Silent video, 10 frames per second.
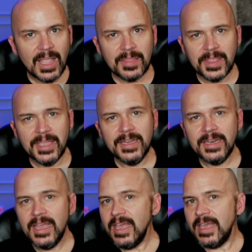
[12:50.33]

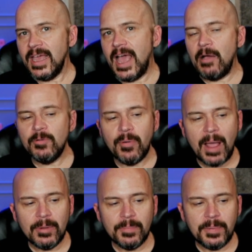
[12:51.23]
then I would
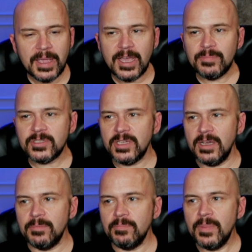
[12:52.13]
probably pick up
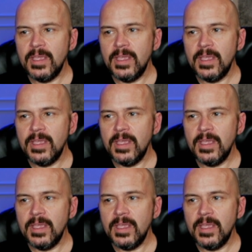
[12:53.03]
some.